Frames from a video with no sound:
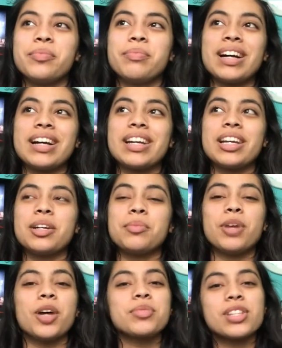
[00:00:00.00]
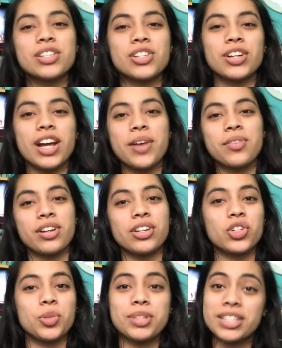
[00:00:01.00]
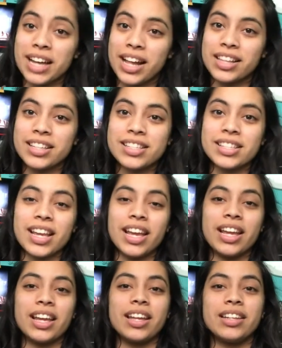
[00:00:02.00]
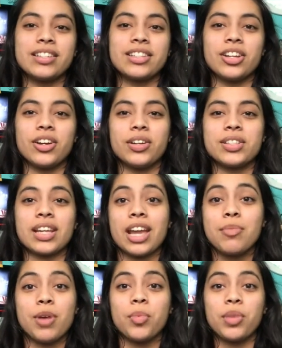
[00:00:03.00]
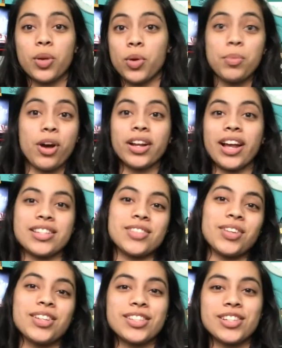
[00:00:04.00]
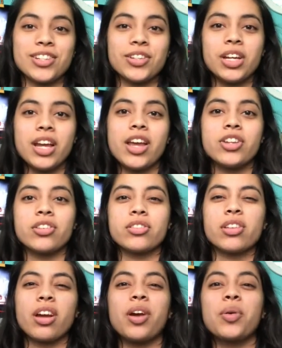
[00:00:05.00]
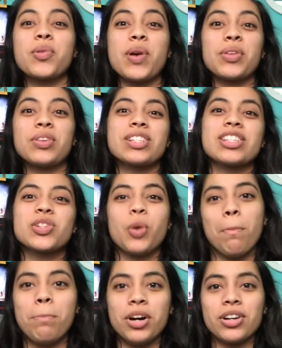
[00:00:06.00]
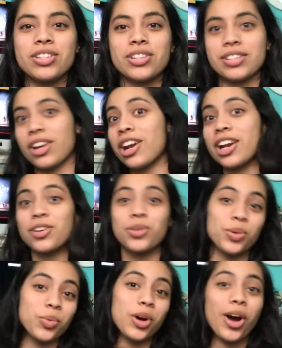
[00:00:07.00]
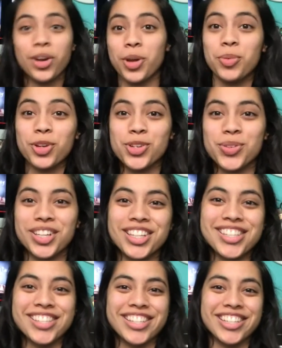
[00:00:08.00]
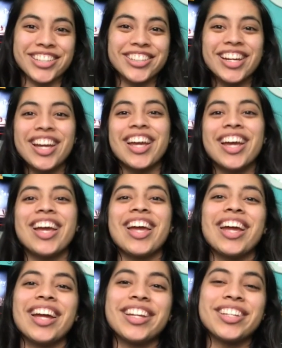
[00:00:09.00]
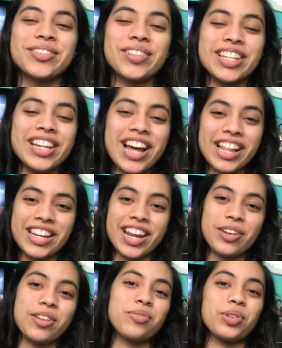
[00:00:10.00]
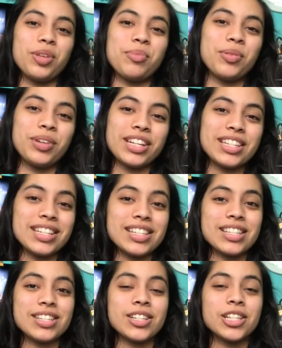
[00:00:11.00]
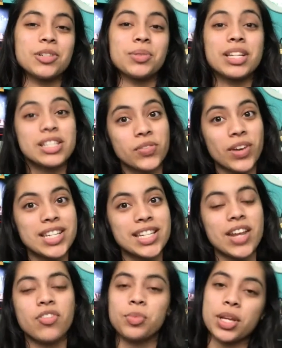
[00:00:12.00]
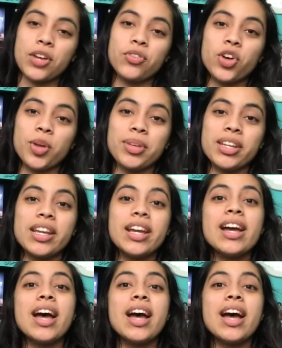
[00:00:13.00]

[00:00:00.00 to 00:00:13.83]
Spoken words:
my mom, sister, and I were on a trip to Dallas, and, you know, I was like, hey mom, like what podcast do you want to listen to? She goes, I would rather listen to a book. So I was like, alright, cool, what audiobook do you want to listen to? And the one that Natalie and I have really been wanting to listen to was If I Stay from Gail Forman.